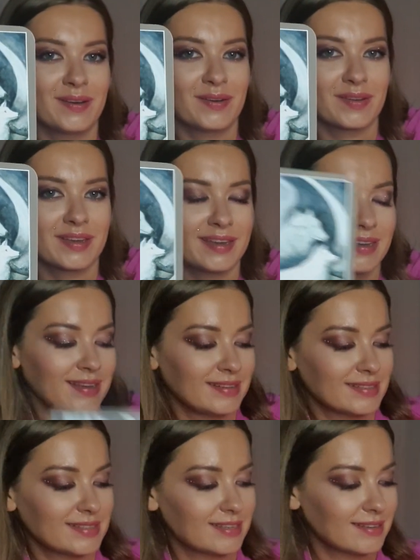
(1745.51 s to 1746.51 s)
Okay,
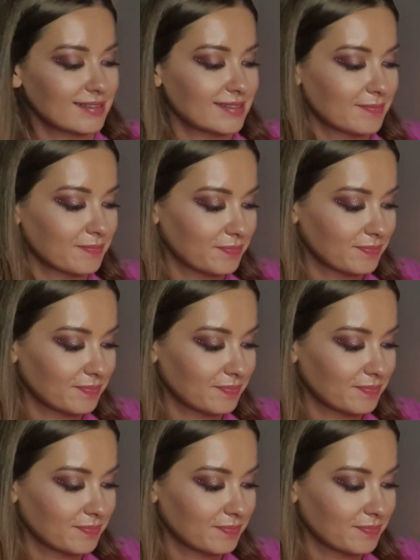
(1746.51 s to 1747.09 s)
instinct.